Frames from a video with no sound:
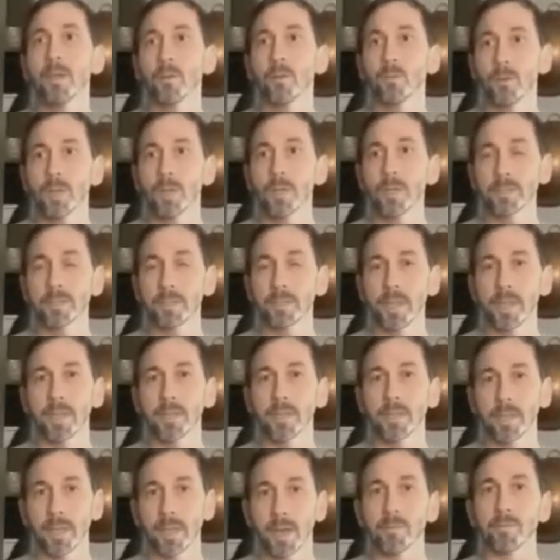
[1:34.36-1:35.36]
really
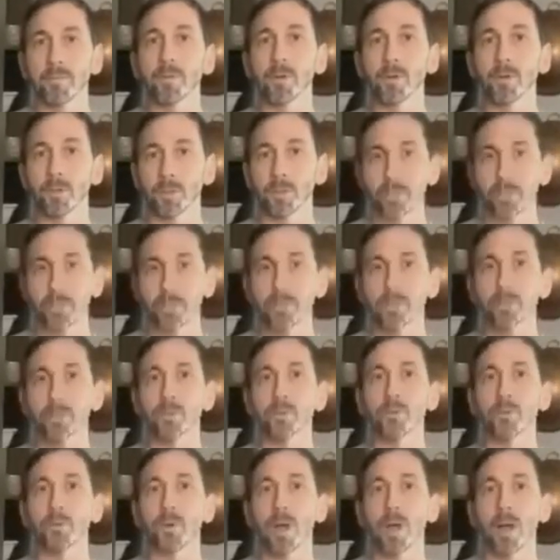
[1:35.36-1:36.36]
take the effort
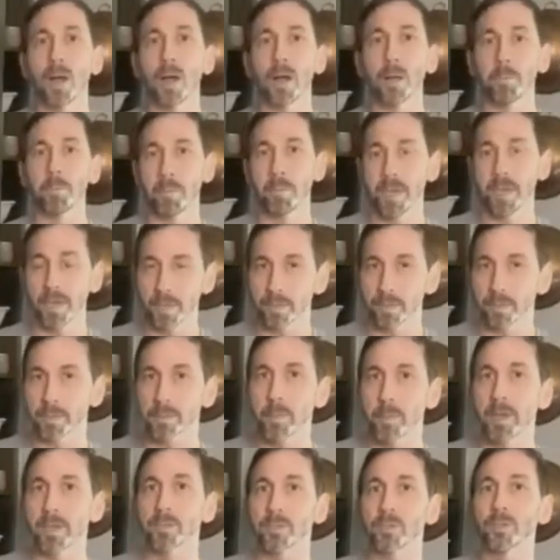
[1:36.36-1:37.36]
to uh, make it
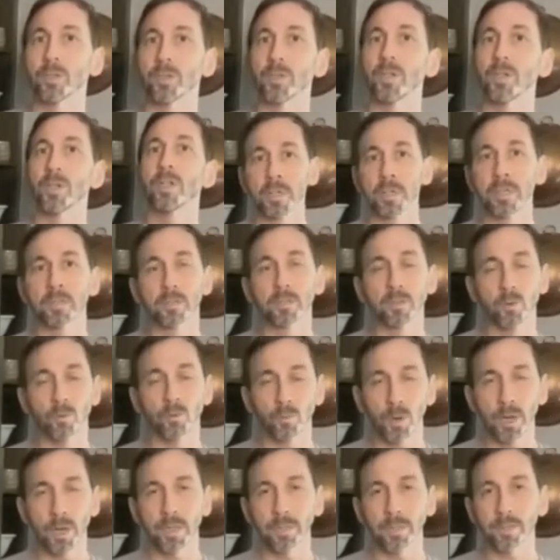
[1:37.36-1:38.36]
special. It's a
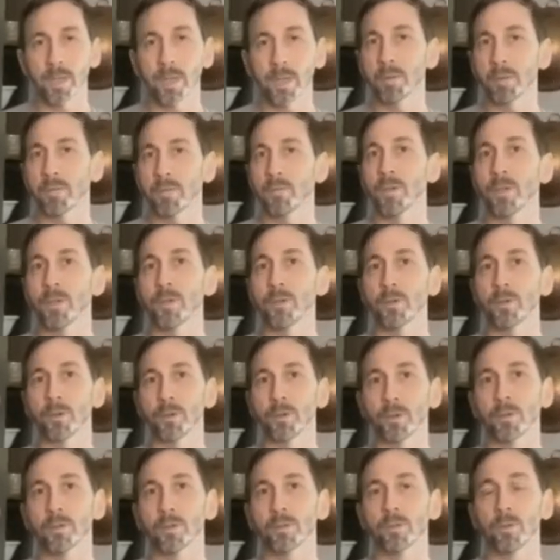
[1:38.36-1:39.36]
great time of
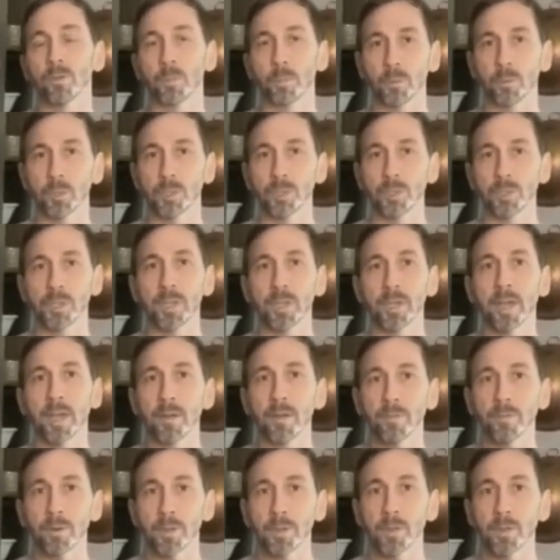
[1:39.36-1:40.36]
year to appreciate
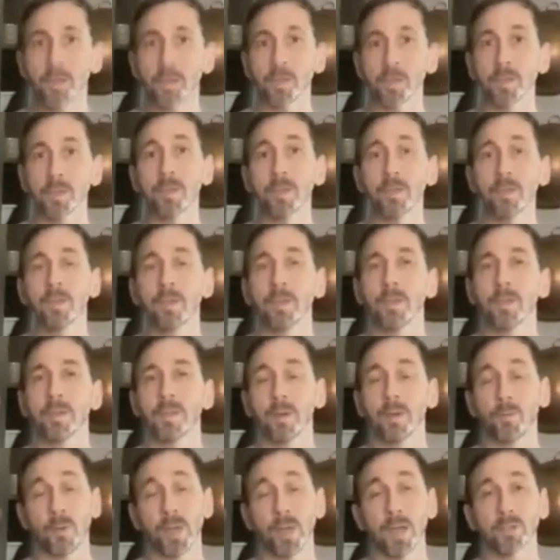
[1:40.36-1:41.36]
everything
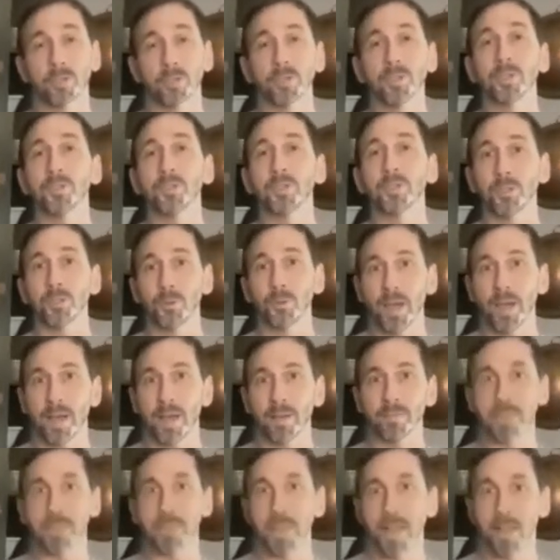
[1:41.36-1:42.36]
that we actually do
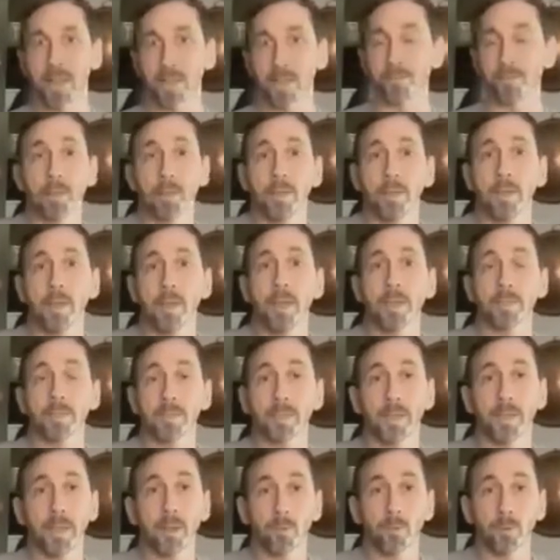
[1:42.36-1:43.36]
have in life. And
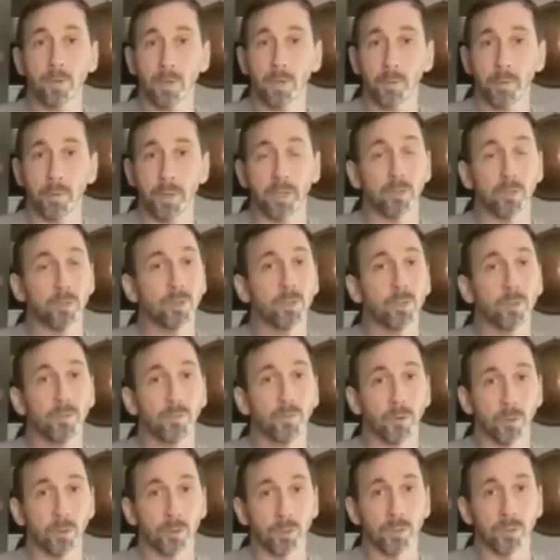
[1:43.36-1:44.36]
today we're going to make two
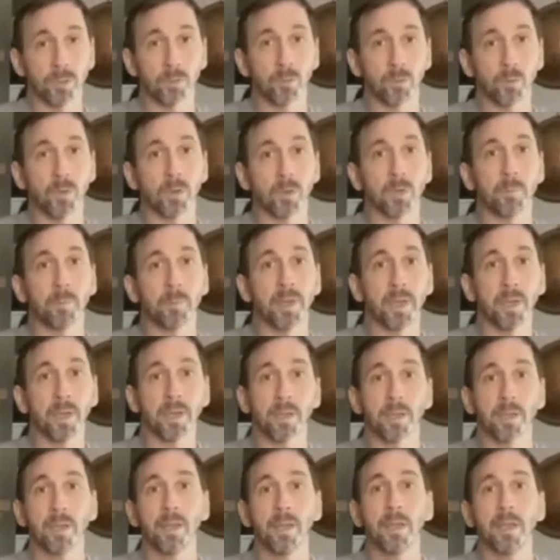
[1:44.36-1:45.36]
versions. We're going to
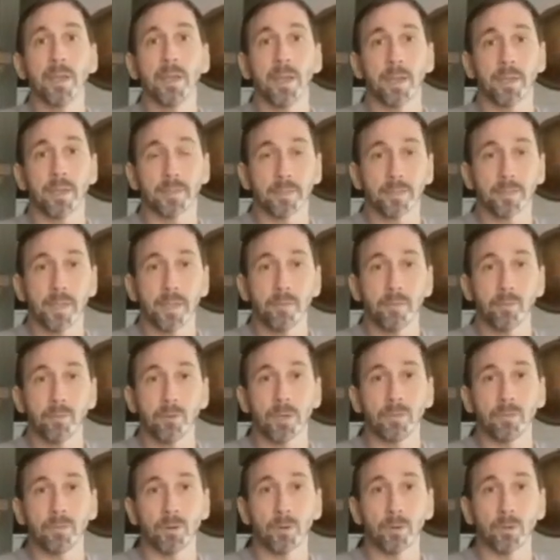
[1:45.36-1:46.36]
make a
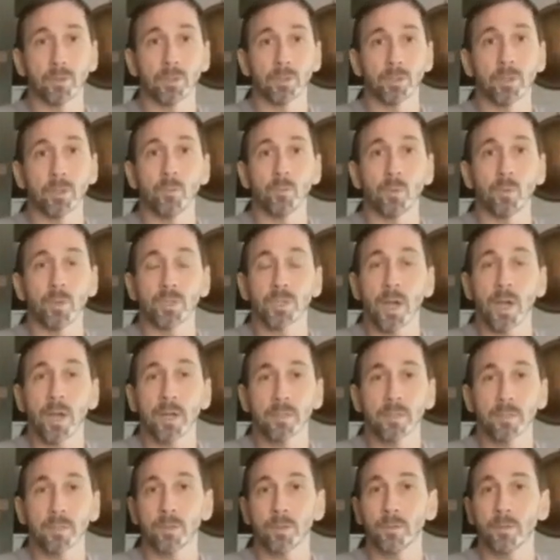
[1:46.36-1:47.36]
savory version, which I
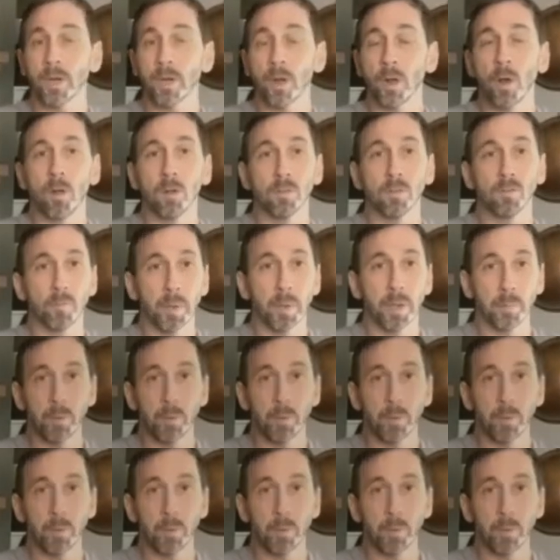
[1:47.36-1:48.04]
serve at all of my